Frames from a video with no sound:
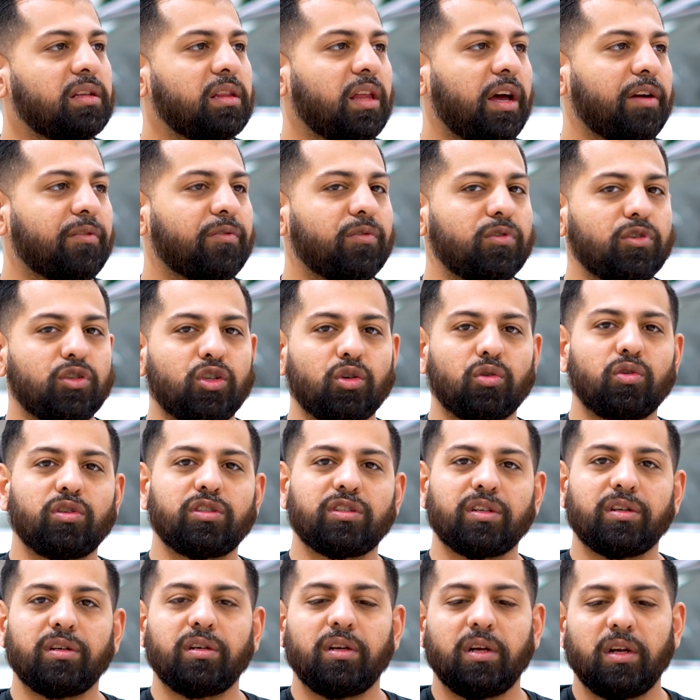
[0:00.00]
Like for
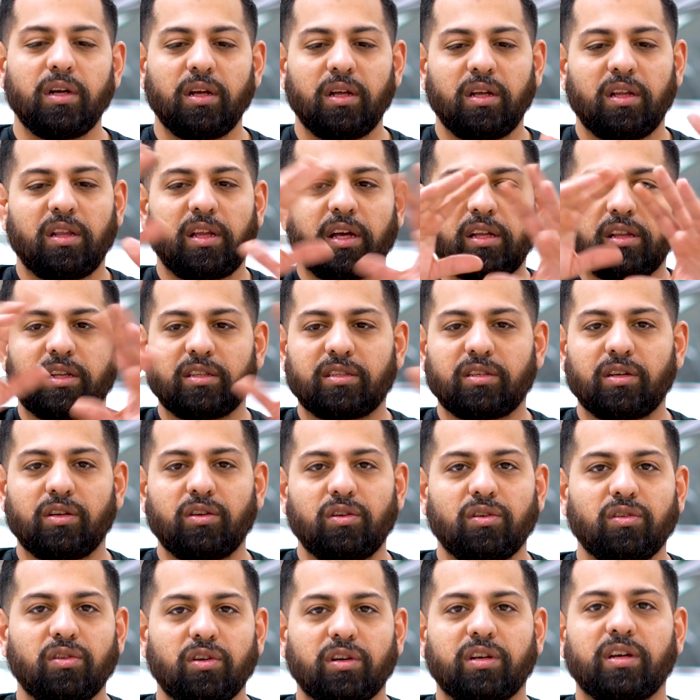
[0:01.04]
Georgia, like let's say
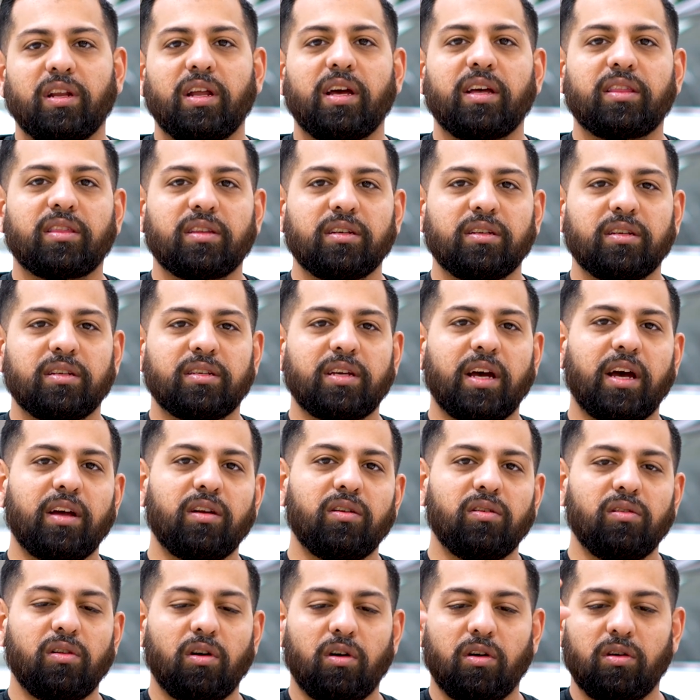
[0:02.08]
you're looking at the
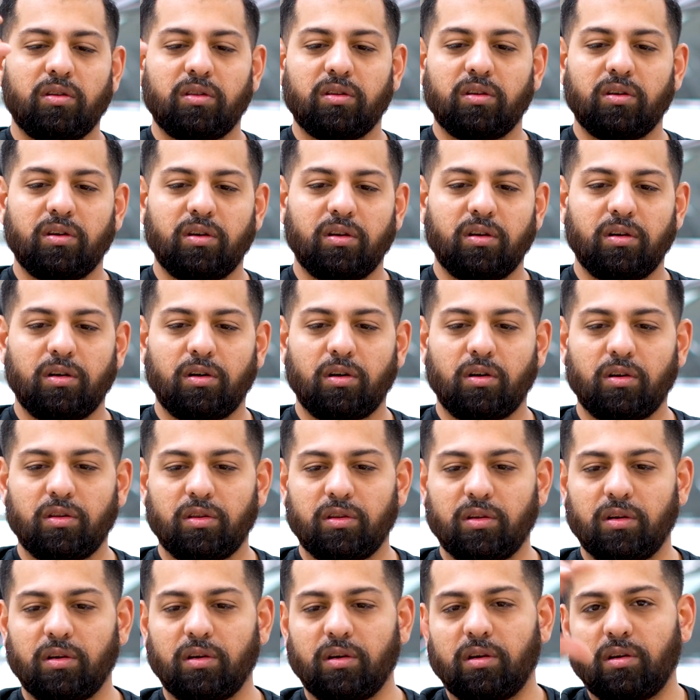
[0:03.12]
title on
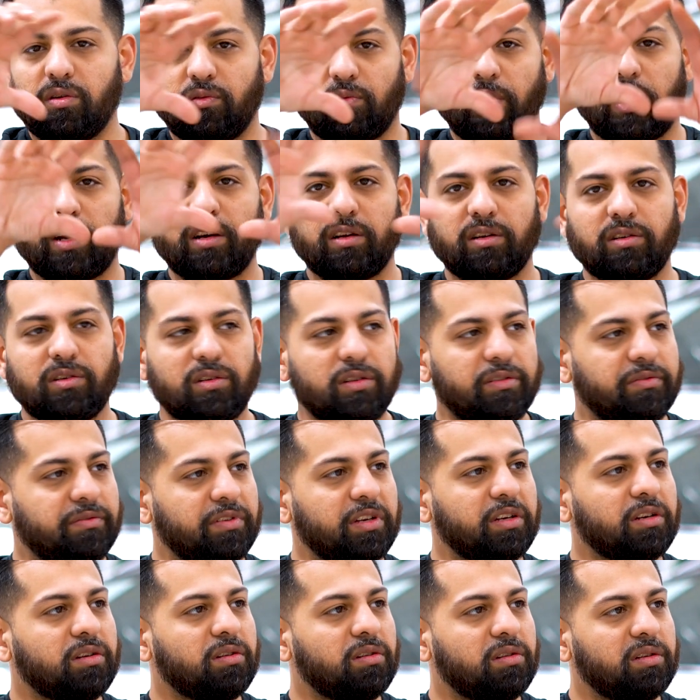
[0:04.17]
the right under the
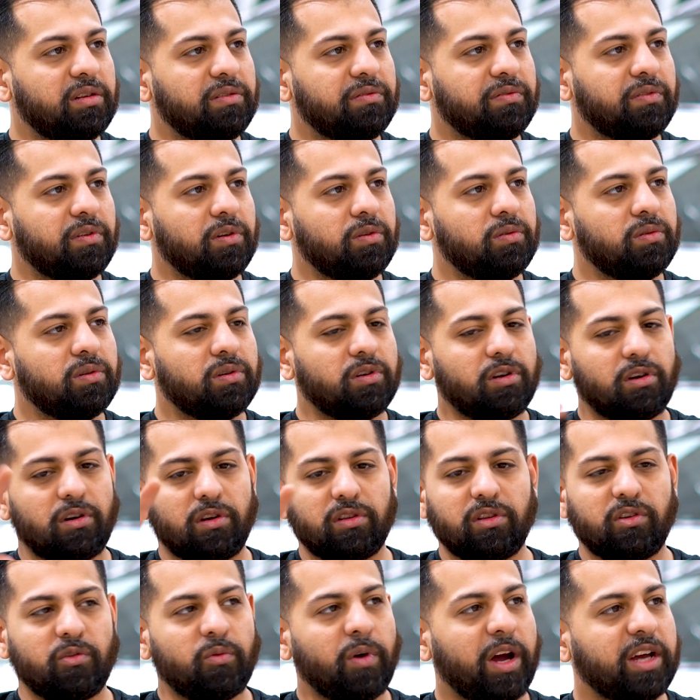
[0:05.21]
vehicle info on
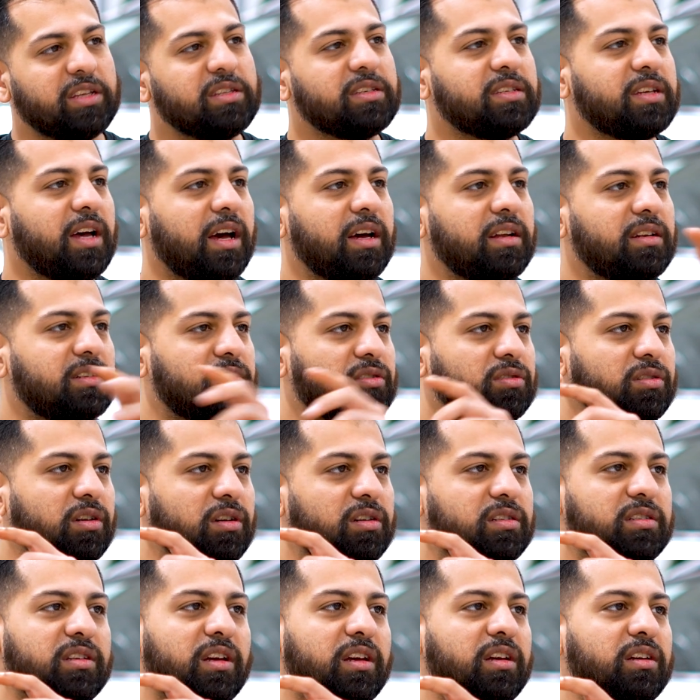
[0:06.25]
the right side, it's going
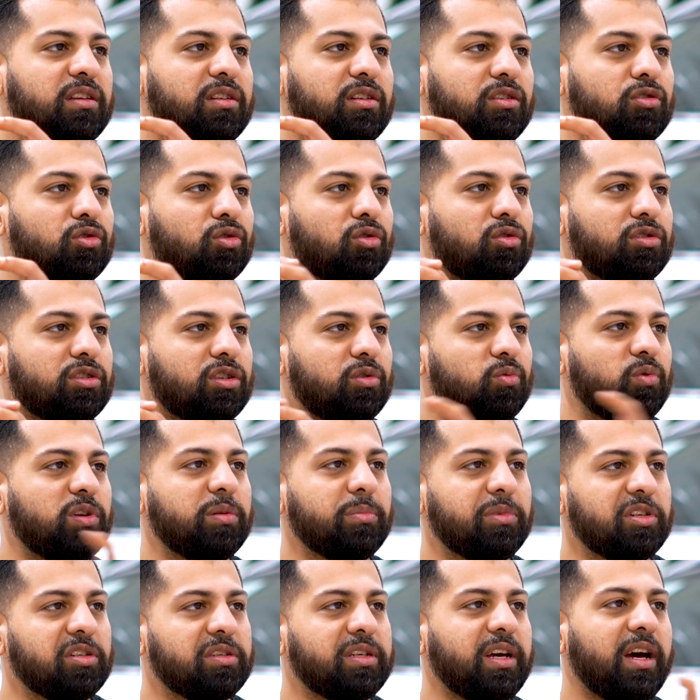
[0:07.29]
to say either Georgia
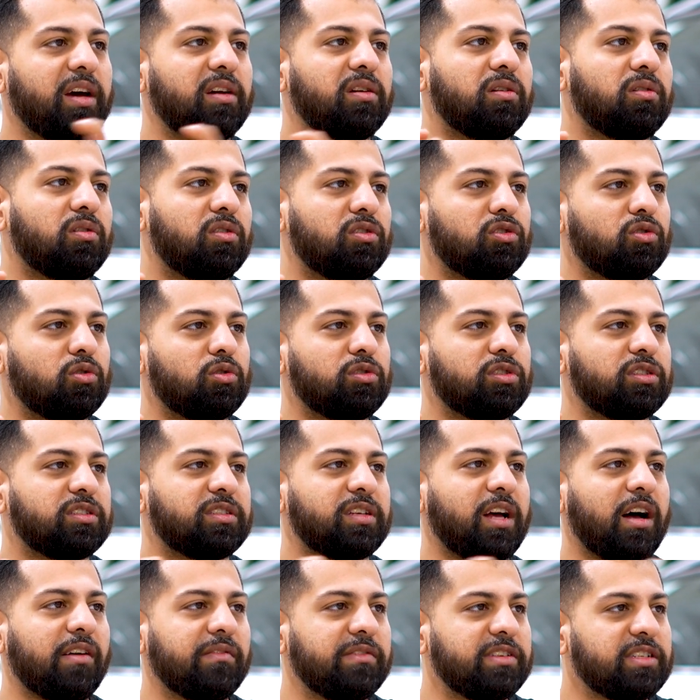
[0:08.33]
rebuild title or Georgia
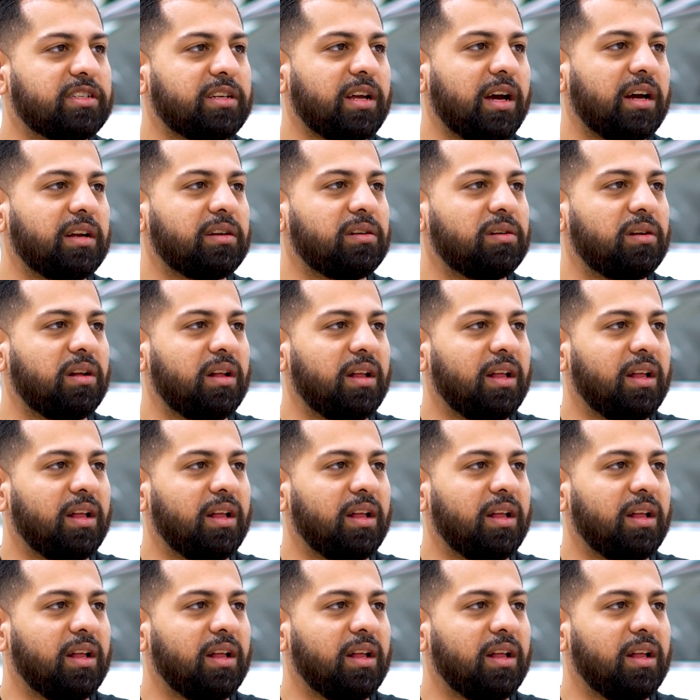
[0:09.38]
salvage title.